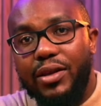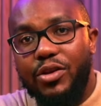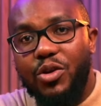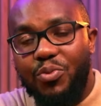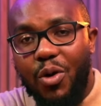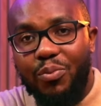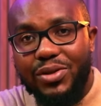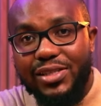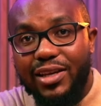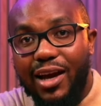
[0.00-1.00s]
in your
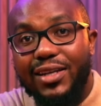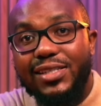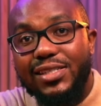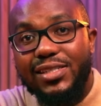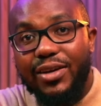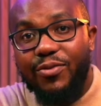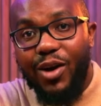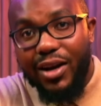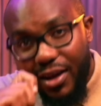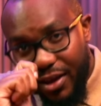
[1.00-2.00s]
property until
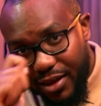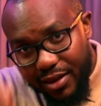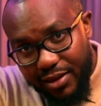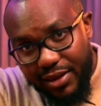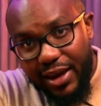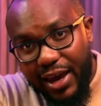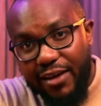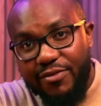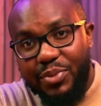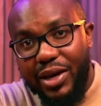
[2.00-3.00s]
they
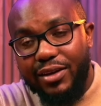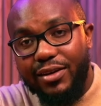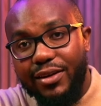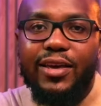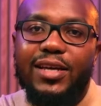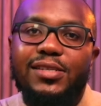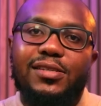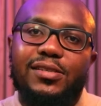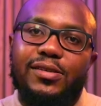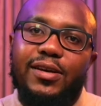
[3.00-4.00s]
have paid.
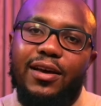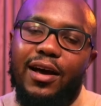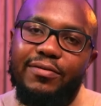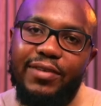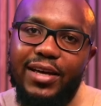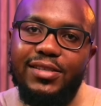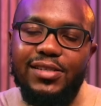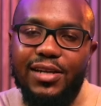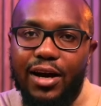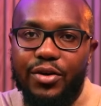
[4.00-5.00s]
Yes, I've had
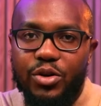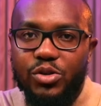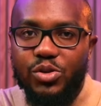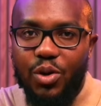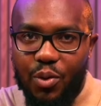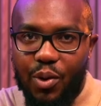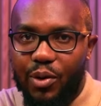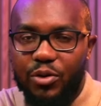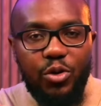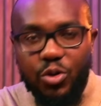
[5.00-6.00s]
scenarios,
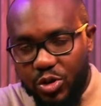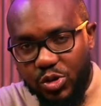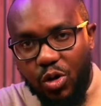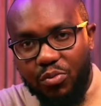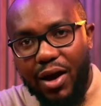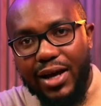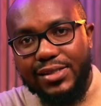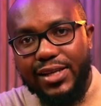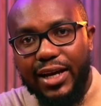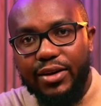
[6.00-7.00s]
or no, not on my
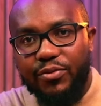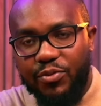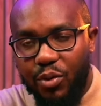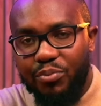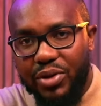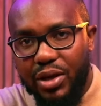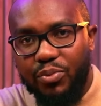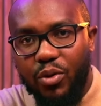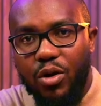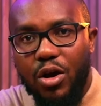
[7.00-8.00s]
side, from
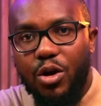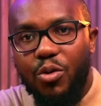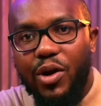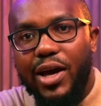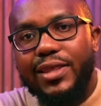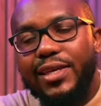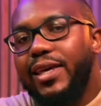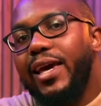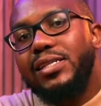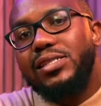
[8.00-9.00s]
people where the
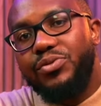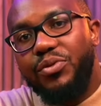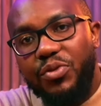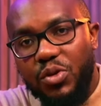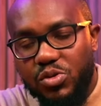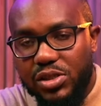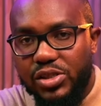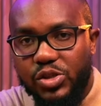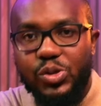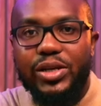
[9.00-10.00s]
guest
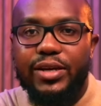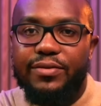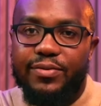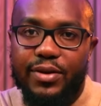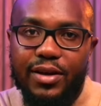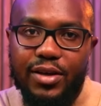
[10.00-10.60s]
refuses to leave.